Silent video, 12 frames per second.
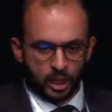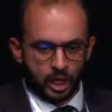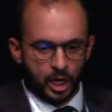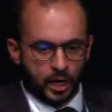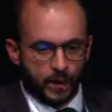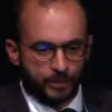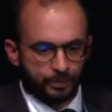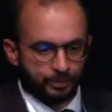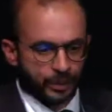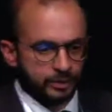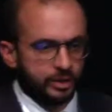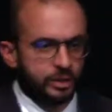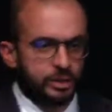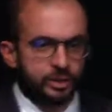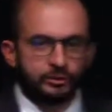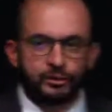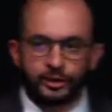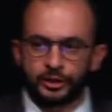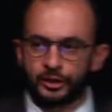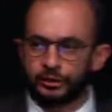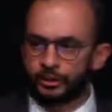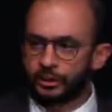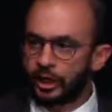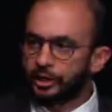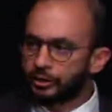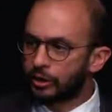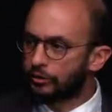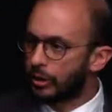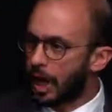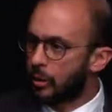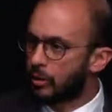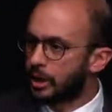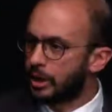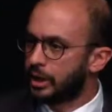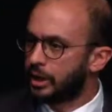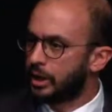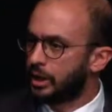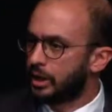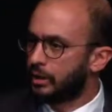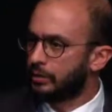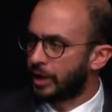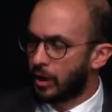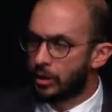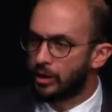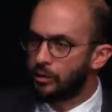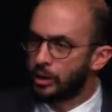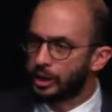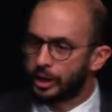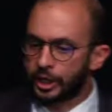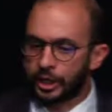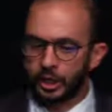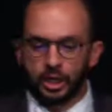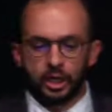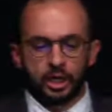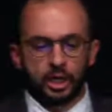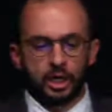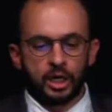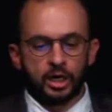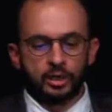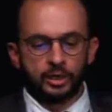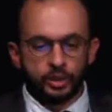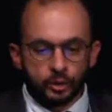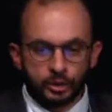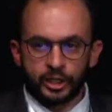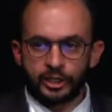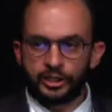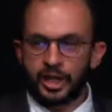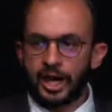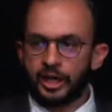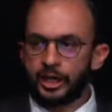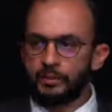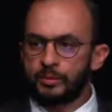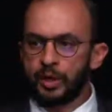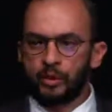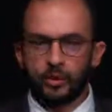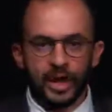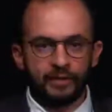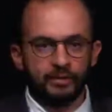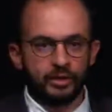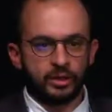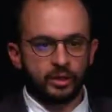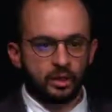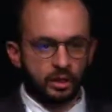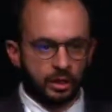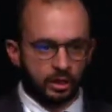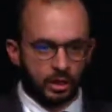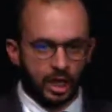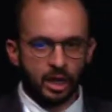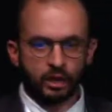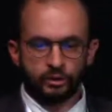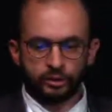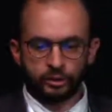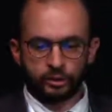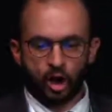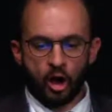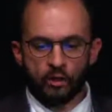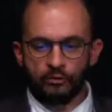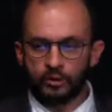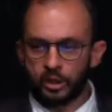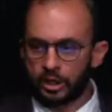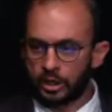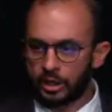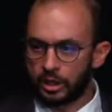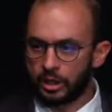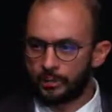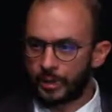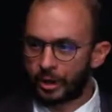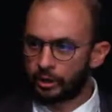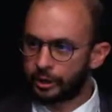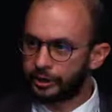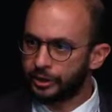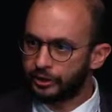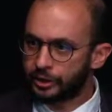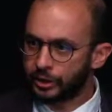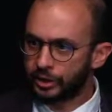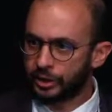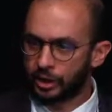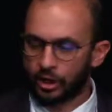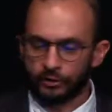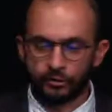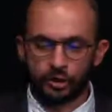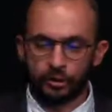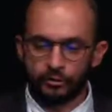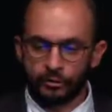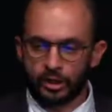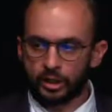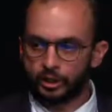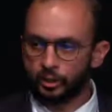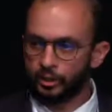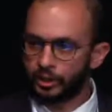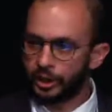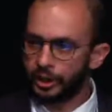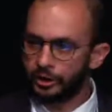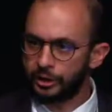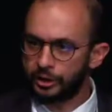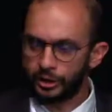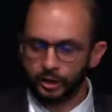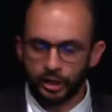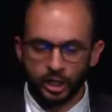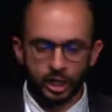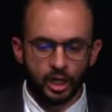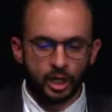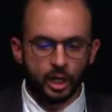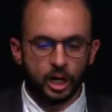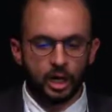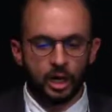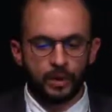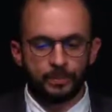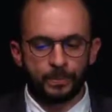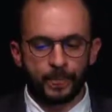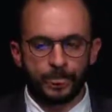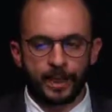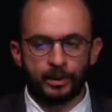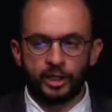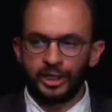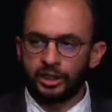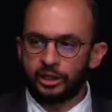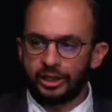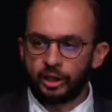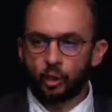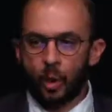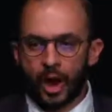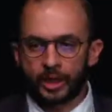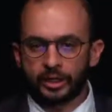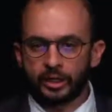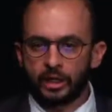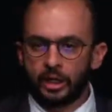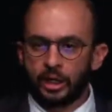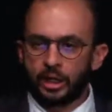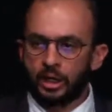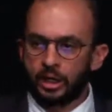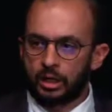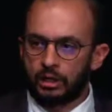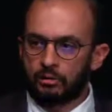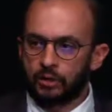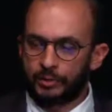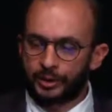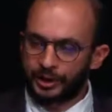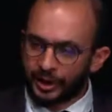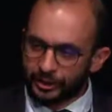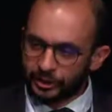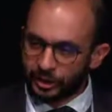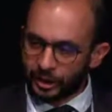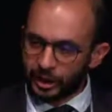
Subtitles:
This is the first result of our work, the use case diagram. We have a lot of macro activities, a lot of use cases, each one representing